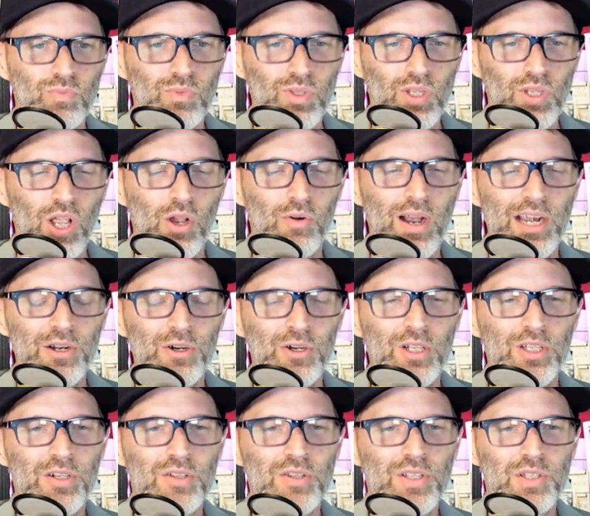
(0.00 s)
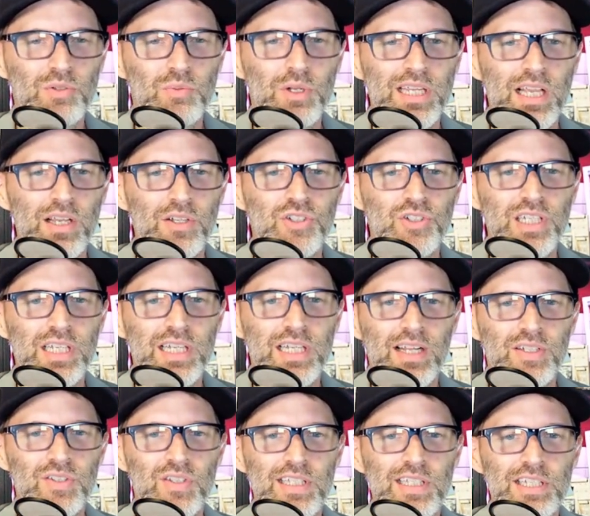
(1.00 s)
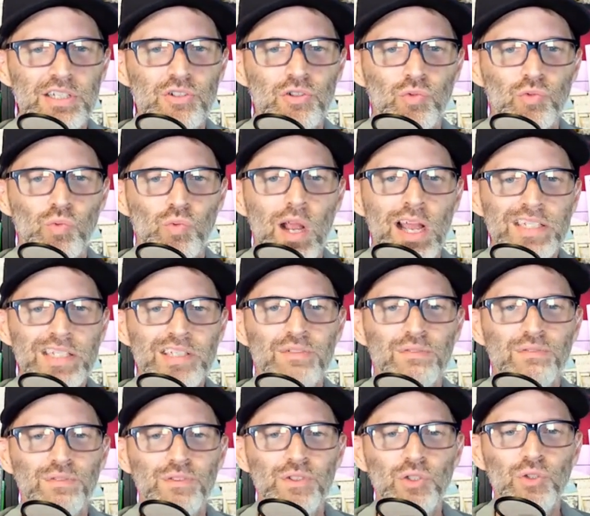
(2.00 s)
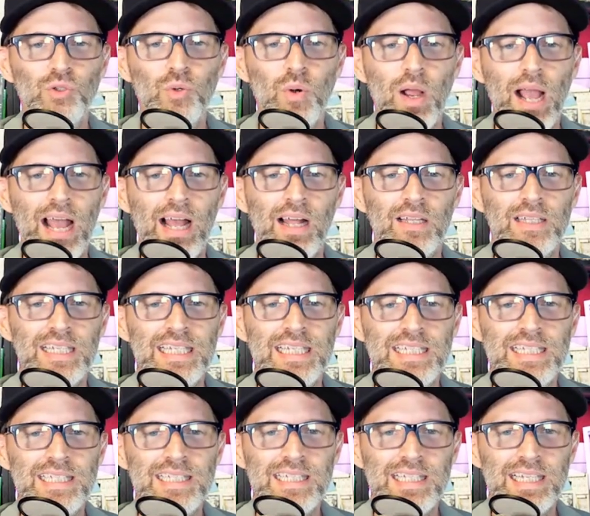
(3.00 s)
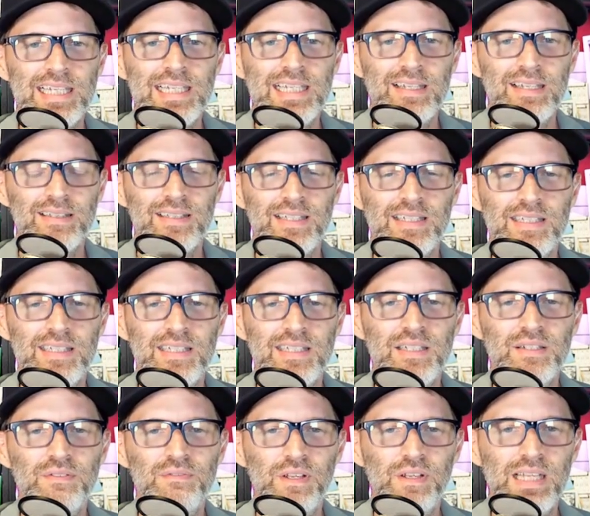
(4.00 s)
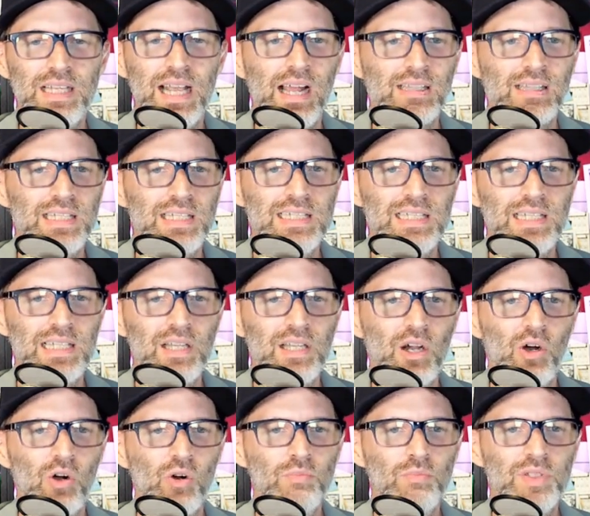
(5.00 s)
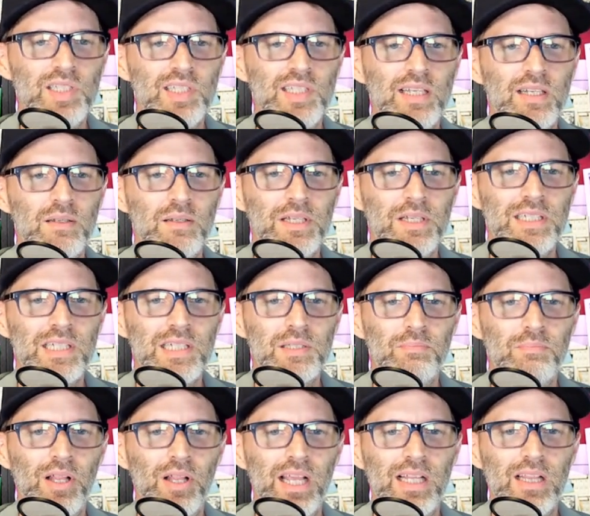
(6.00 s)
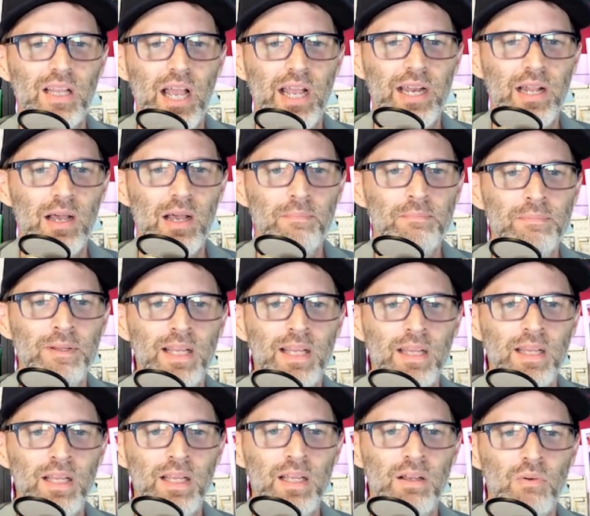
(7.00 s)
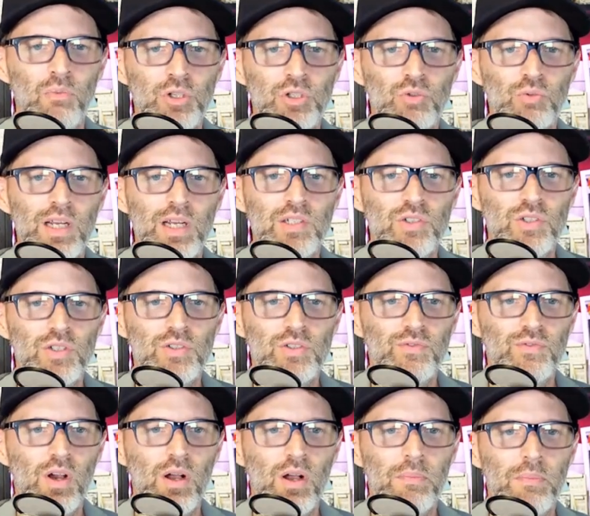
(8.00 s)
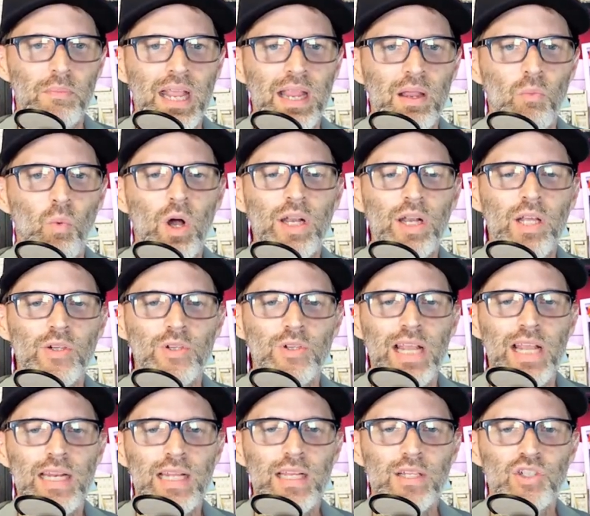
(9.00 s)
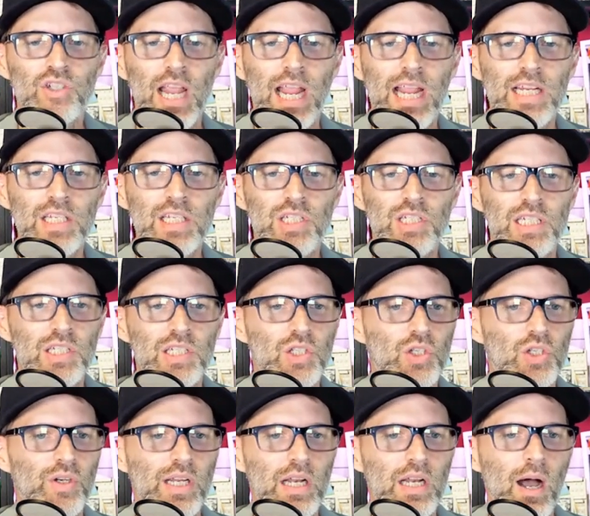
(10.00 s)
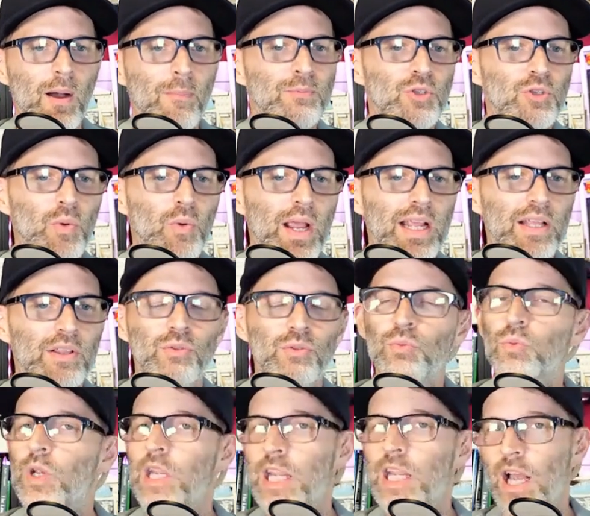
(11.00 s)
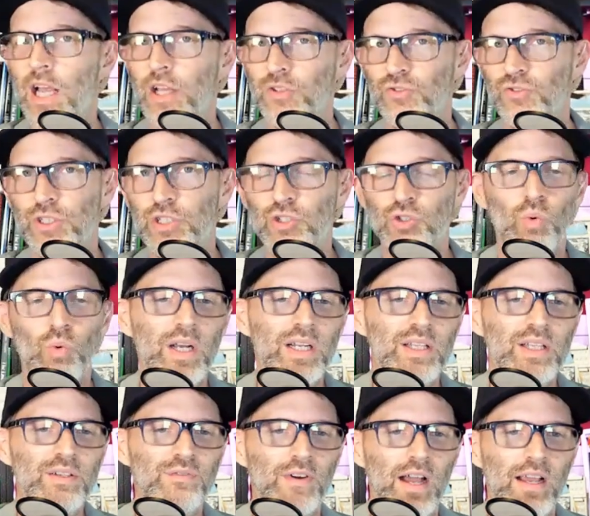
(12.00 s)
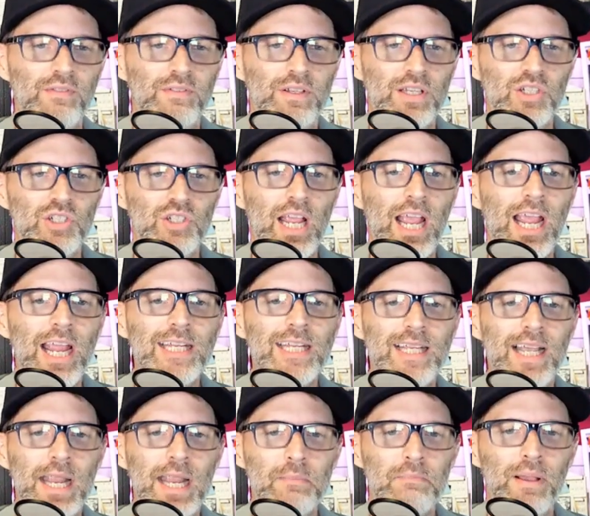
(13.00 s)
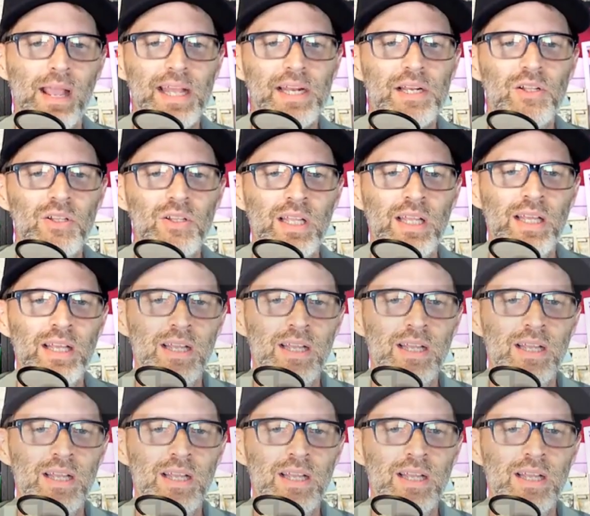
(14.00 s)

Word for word: All right. Earlier this week, LG announced the Direct View LED, the DV LED home cinema display lineup, which ranges from a 108 inch HD screen up to a 325 inch 8K panel